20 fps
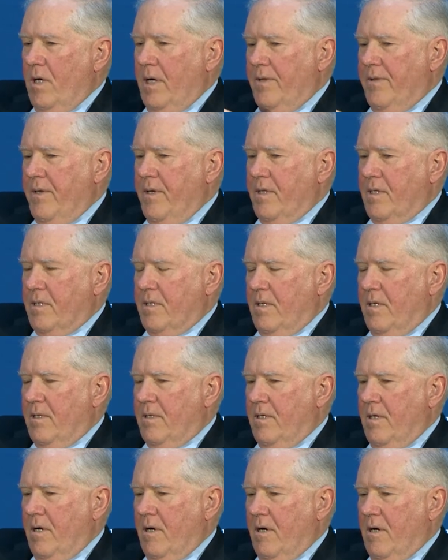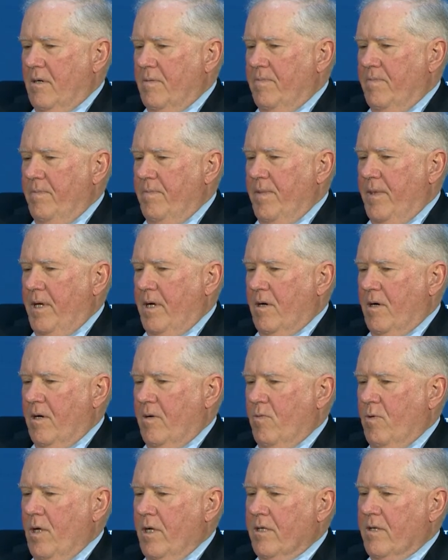I think that they're
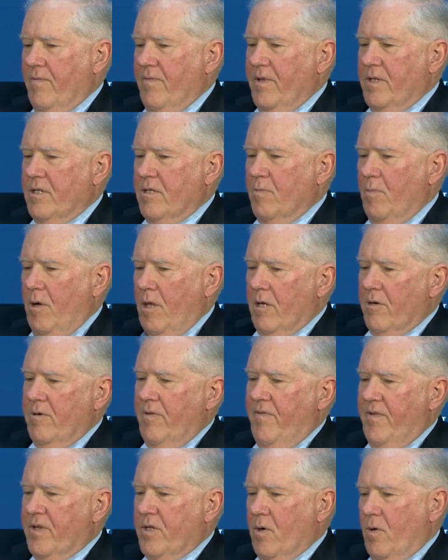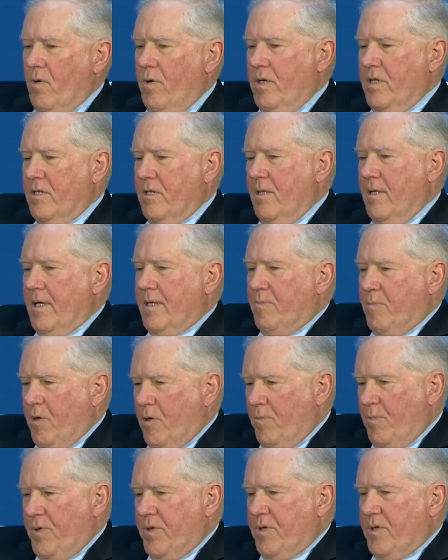a relatively smaller inventory, select
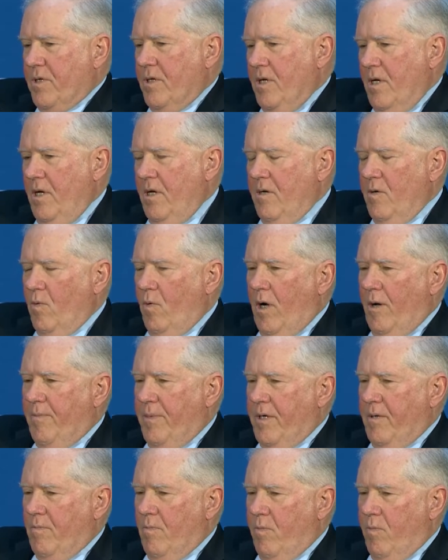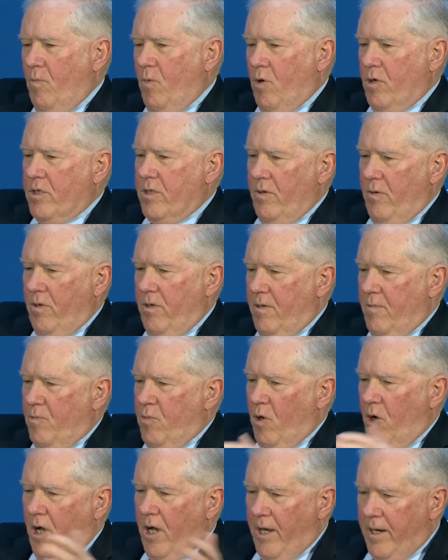purpose weapon, more so than a
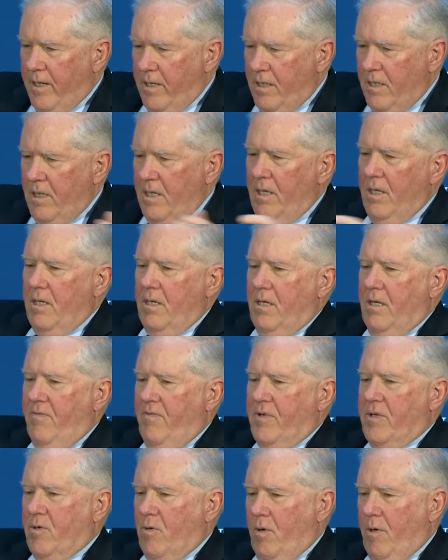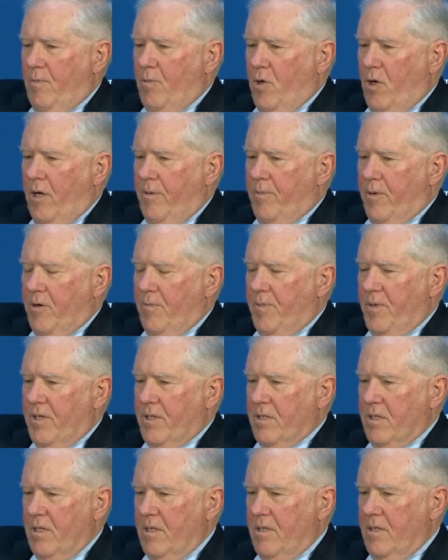broad inventory, broad
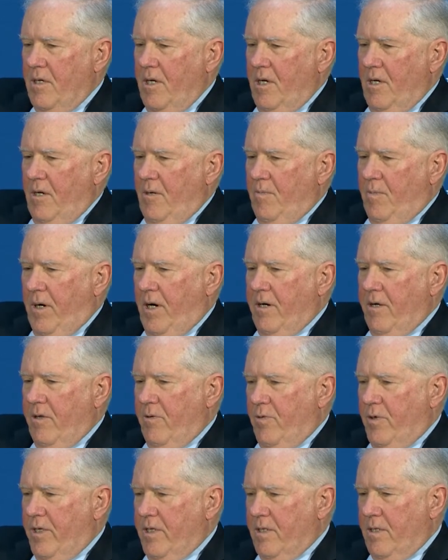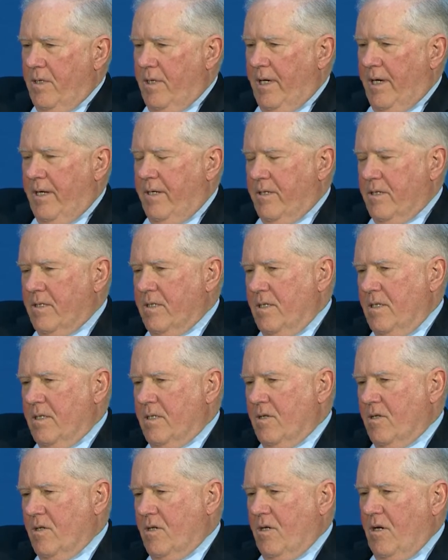purpose. And part of the reason of that
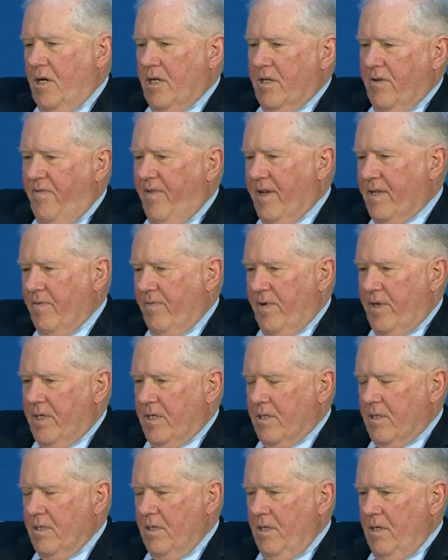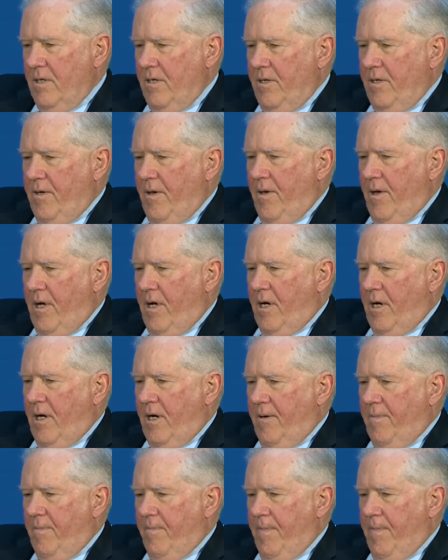is cost effectiveness. I